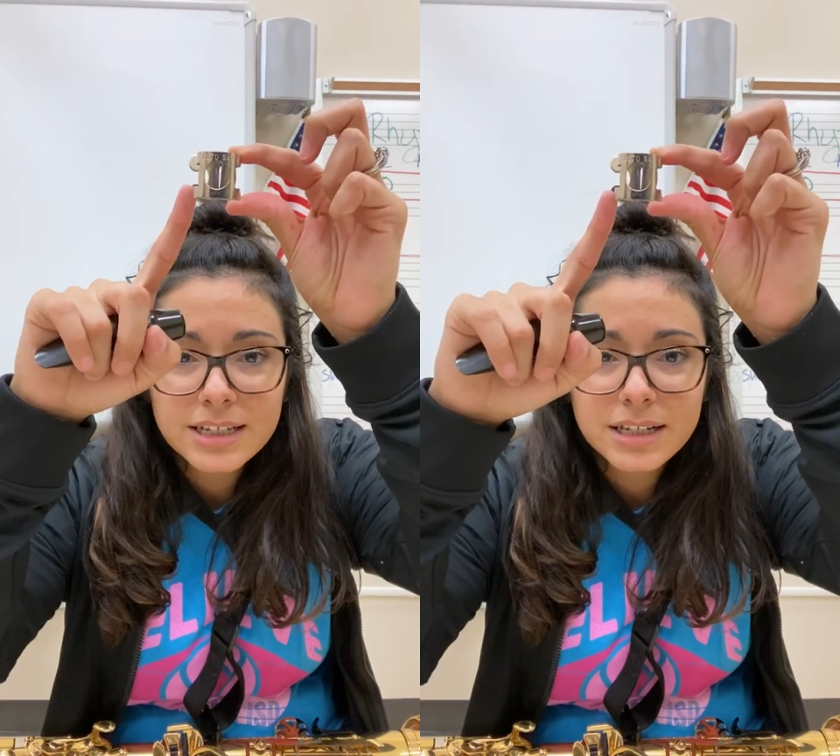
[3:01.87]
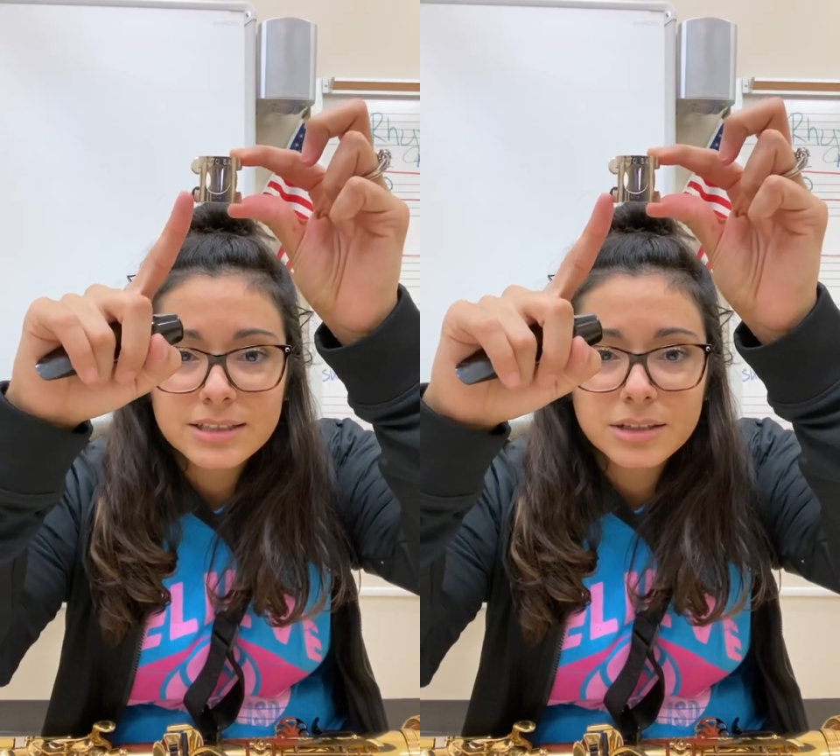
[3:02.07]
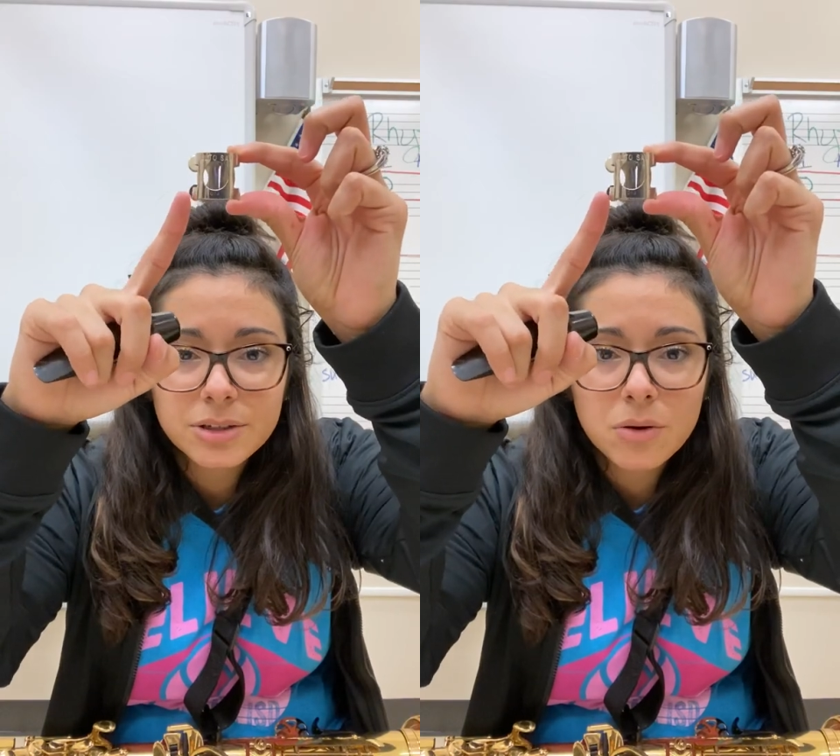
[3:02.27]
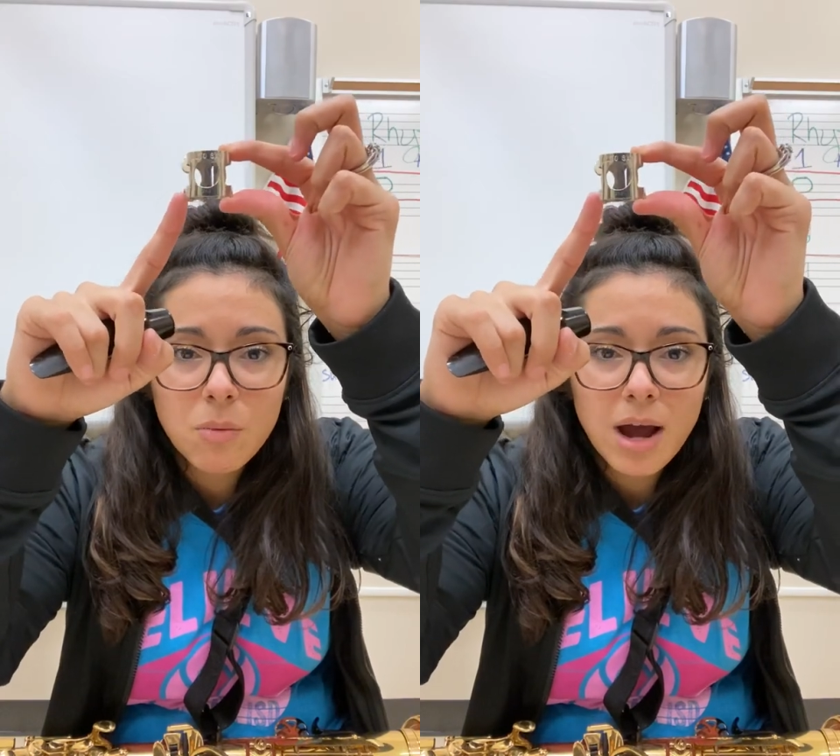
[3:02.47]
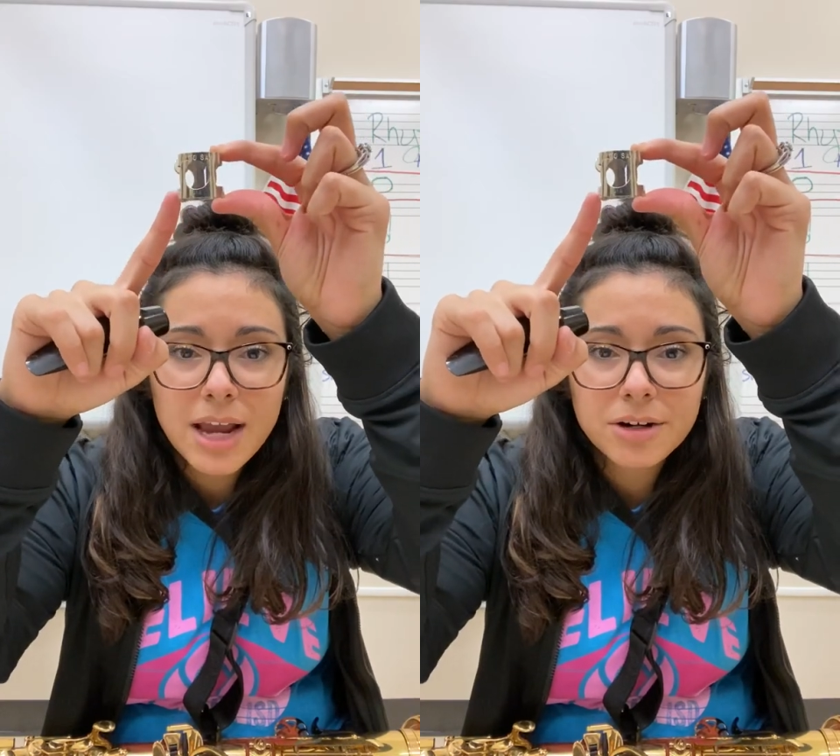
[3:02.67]
It's a little
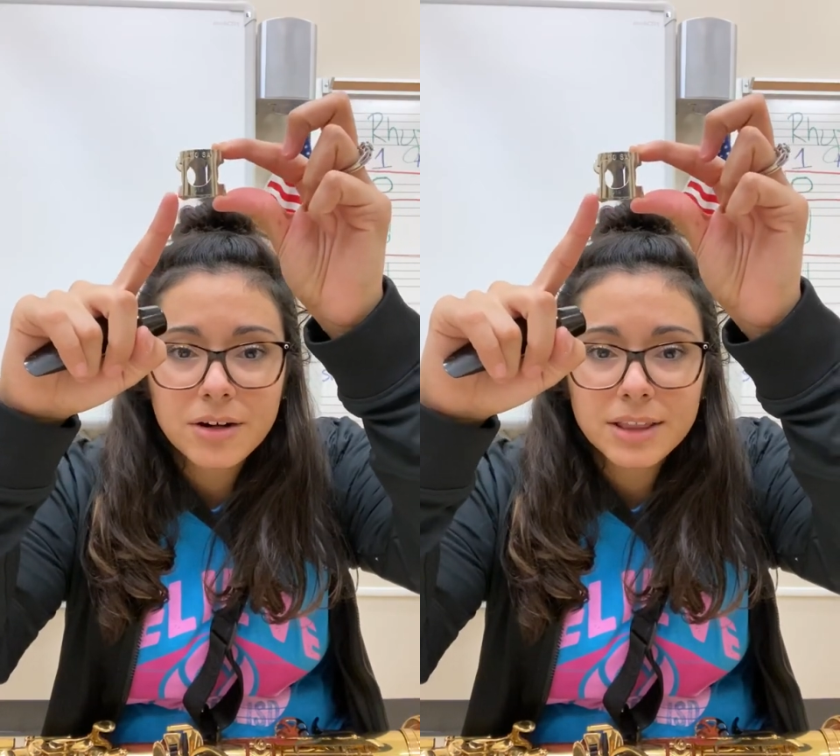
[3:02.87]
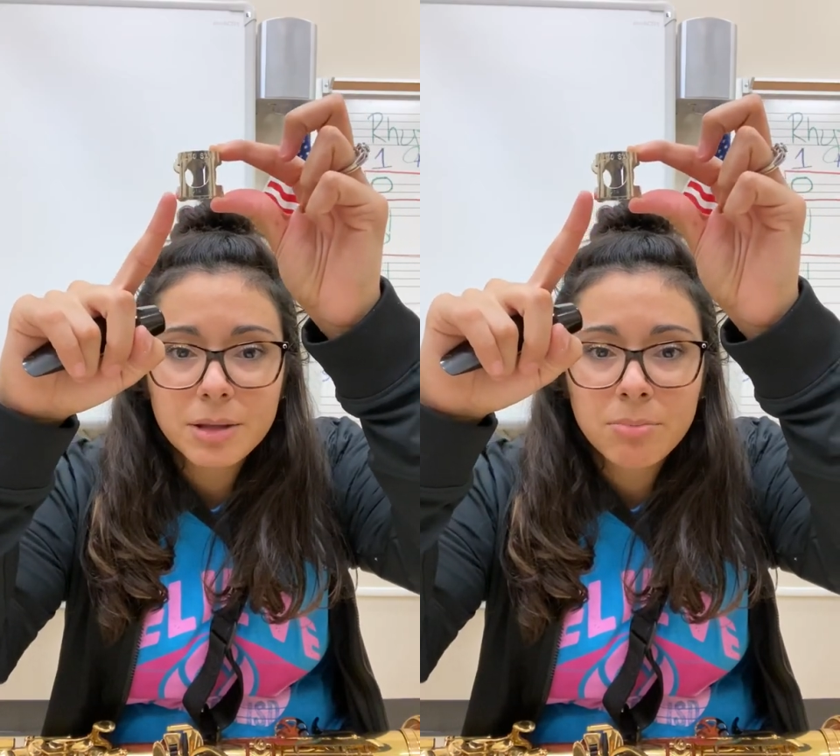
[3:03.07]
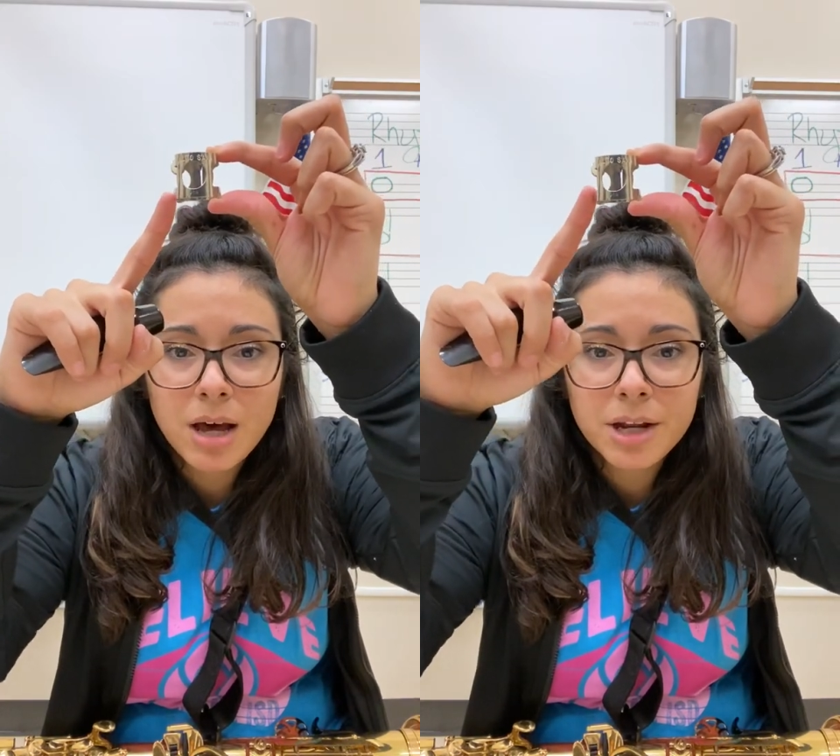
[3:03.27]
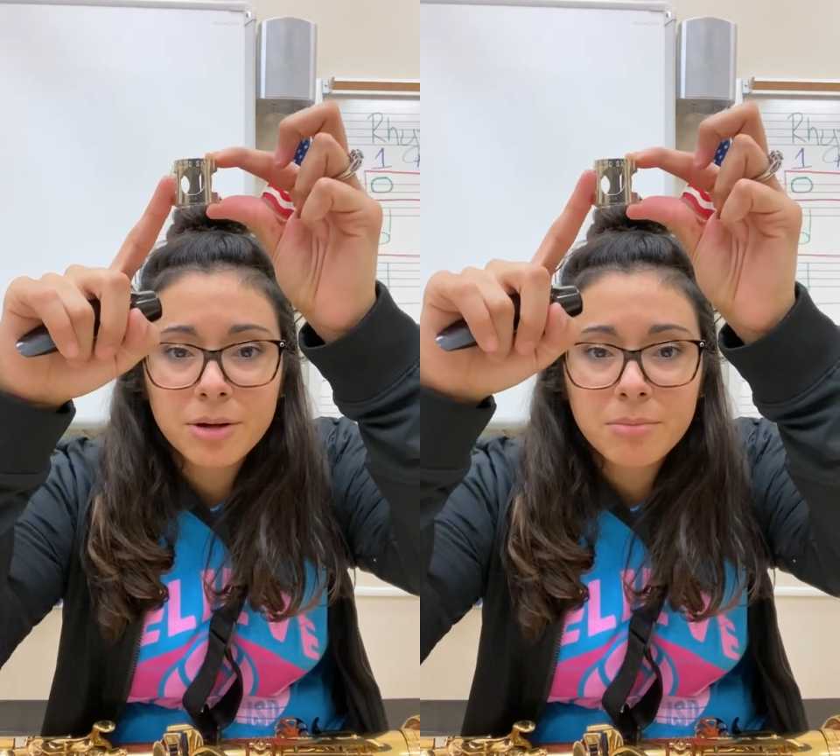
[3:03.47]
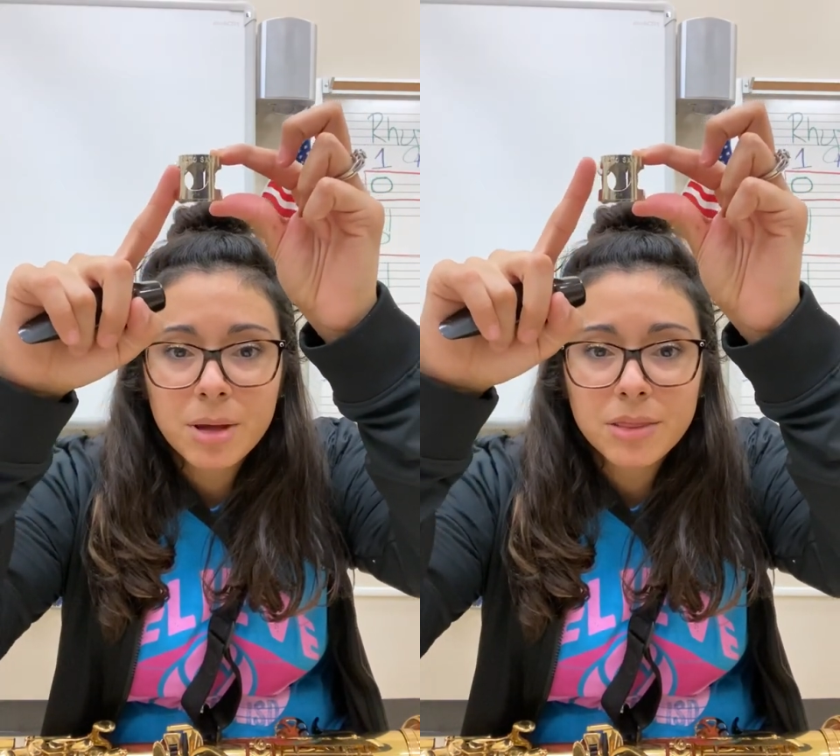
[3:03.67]
wider at the
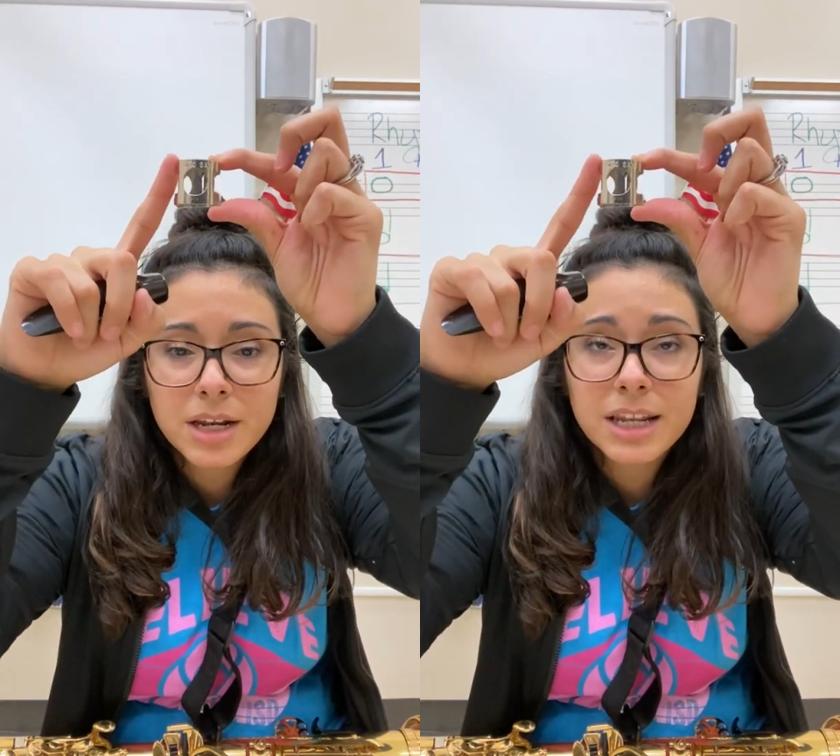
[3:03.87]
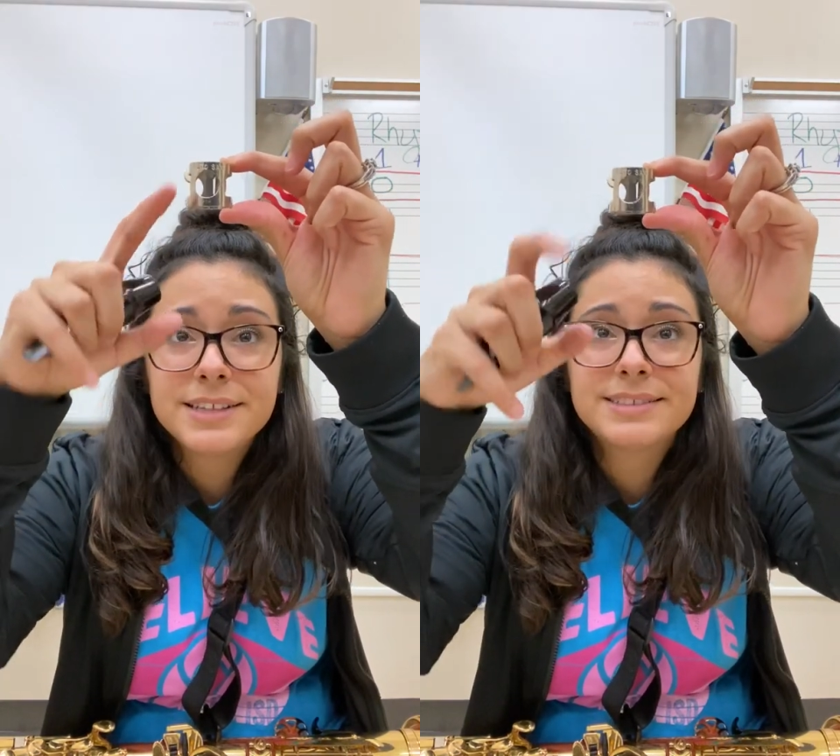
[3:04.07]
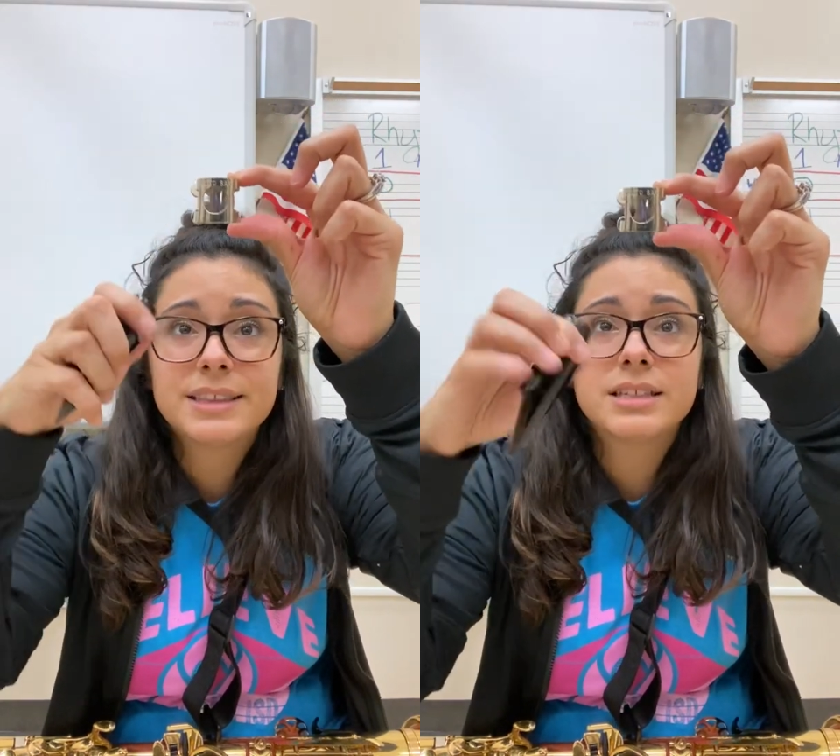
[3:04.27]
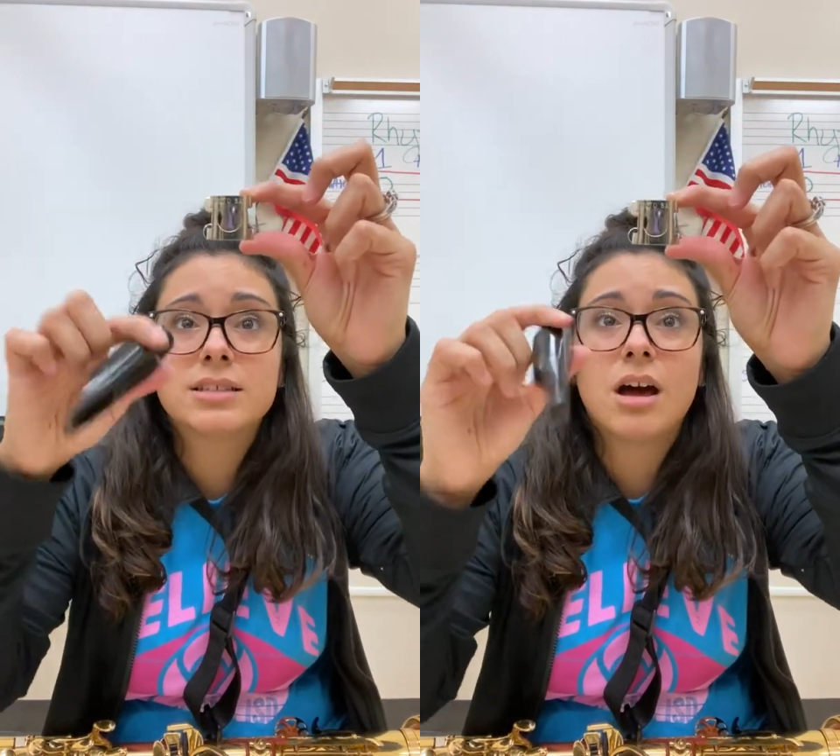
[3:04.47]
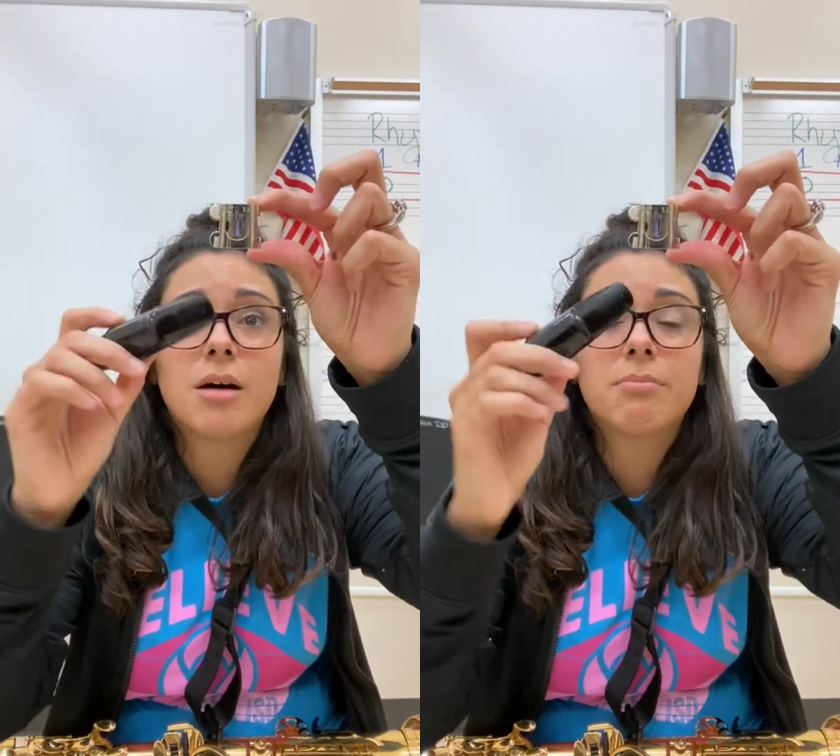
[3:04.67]
bottom than it is at the
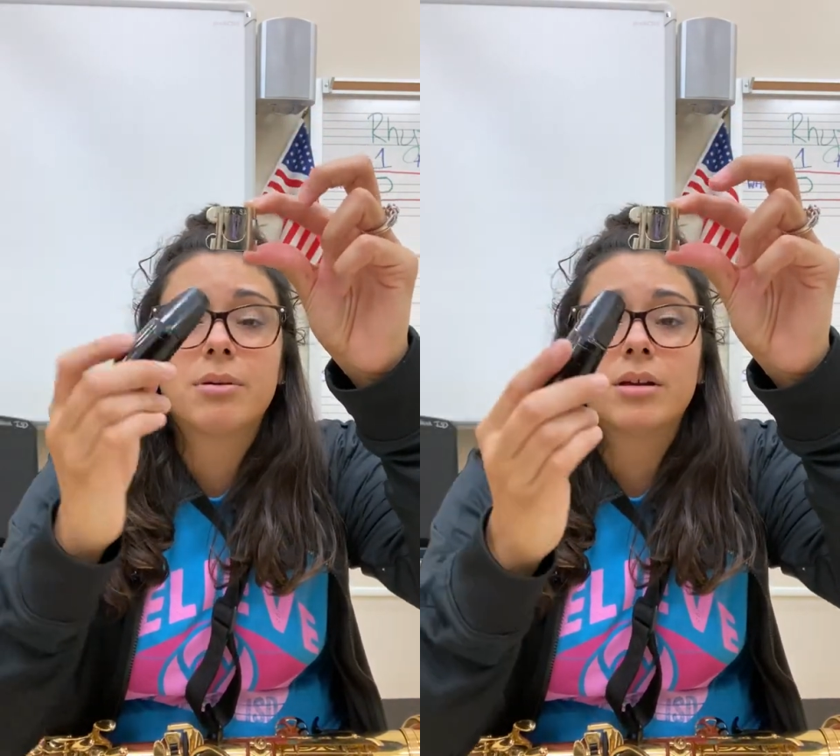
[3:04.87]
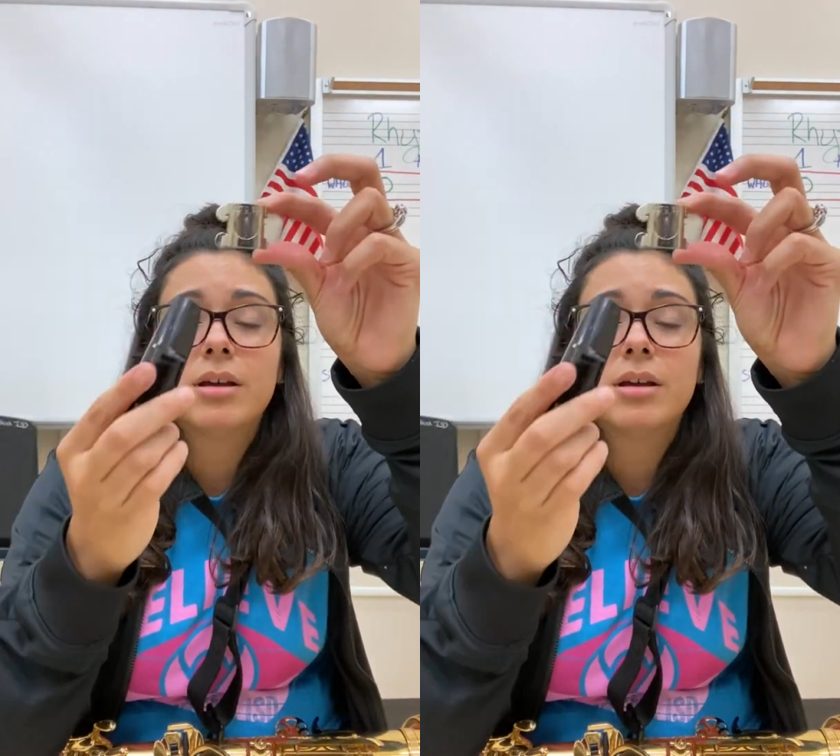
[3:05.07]
top.